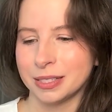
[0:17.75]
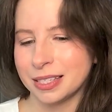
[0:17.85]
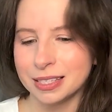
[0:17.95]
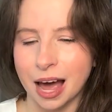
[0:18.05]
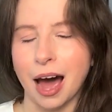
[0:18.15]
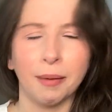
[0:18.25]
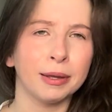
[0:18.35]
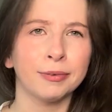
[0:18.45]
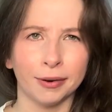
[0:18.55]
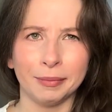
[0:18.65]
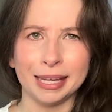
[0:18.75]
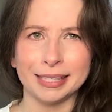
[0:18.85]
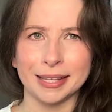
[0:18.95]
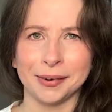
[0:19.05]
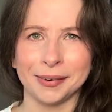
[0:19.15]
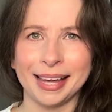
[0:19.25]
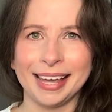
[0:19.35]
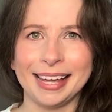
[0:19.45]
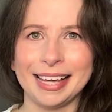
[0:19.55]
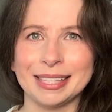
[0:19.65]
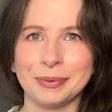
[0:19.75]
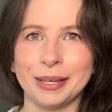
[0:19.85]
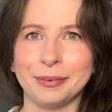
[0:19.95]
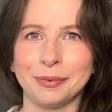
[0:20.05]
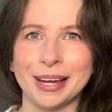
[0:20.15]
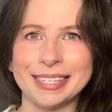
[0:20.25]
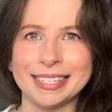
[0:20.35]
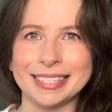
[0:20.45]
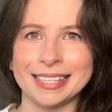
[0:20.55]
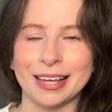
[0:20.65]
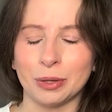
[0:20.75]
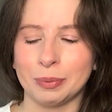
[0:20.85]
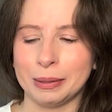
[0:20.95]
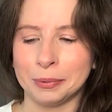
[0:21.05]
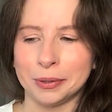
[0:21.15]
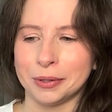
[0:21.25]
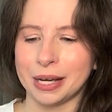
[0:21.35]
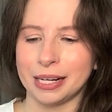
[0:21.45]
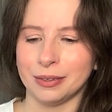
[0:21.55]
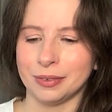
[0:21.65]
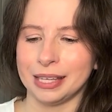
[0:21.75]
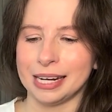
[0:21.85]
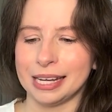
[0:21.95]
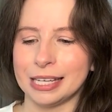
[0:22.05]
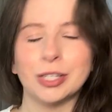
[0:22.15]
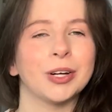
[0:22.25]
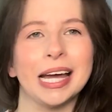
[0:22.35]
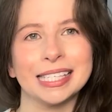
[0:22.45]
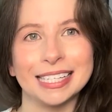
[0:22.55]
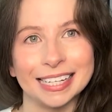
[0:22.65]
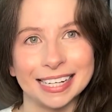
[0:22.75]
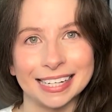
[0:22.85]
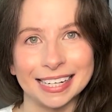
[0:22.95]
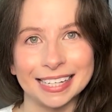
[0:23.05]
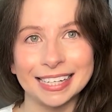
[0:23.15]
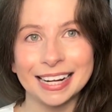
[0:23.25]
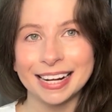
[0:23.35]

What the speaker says: This is a hobby for me, so it's really fun to see other people kind of getting interested in it.